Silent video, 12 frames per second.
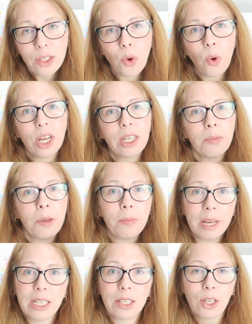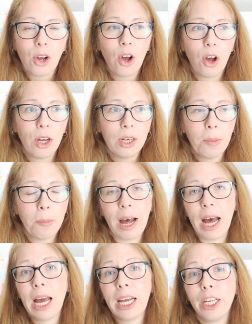It's going to be based on
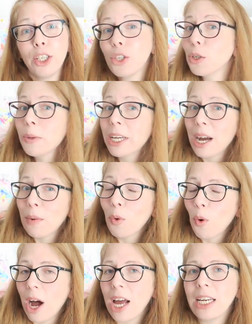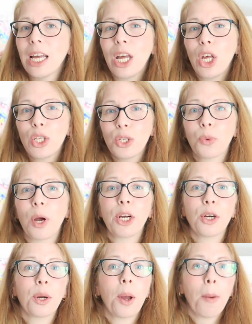my 2-Become-1
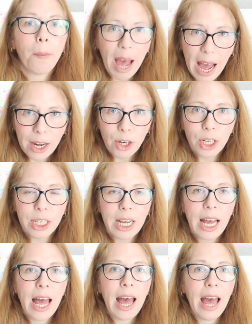sweater pattern,